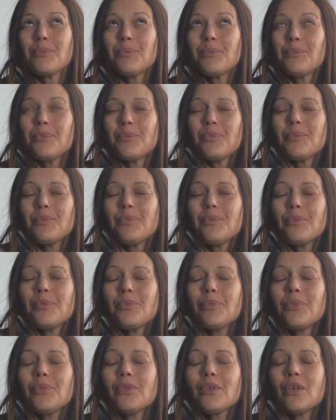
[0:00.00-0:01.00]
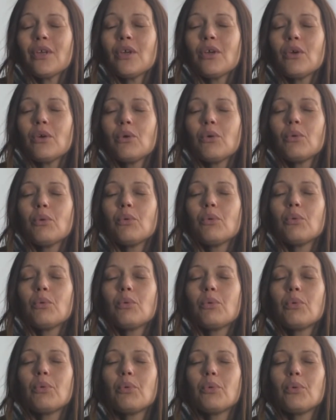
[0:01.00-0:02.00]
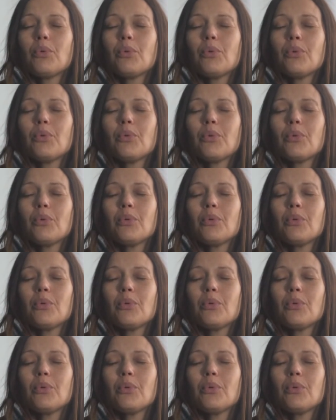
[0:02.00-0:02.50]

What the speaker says: [no speech]